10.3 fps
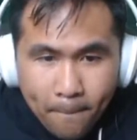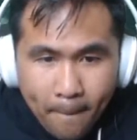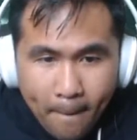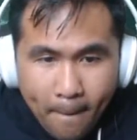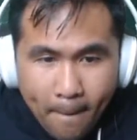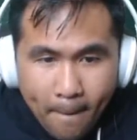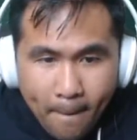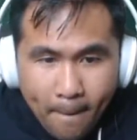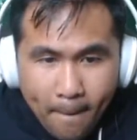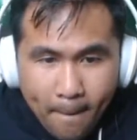
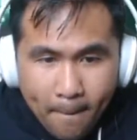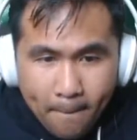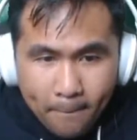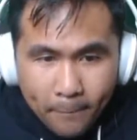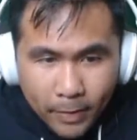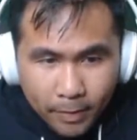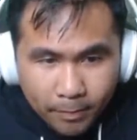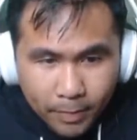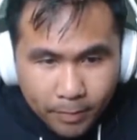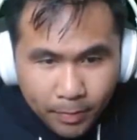Um, yep,
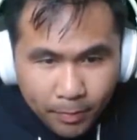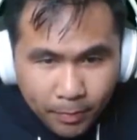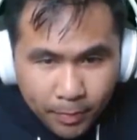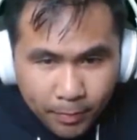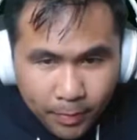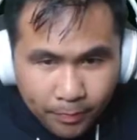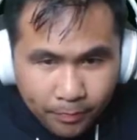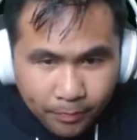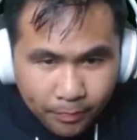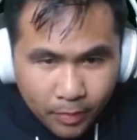yep, yep, yep, yep, yep.
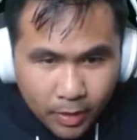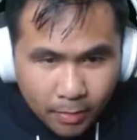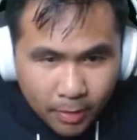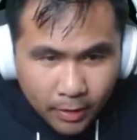Come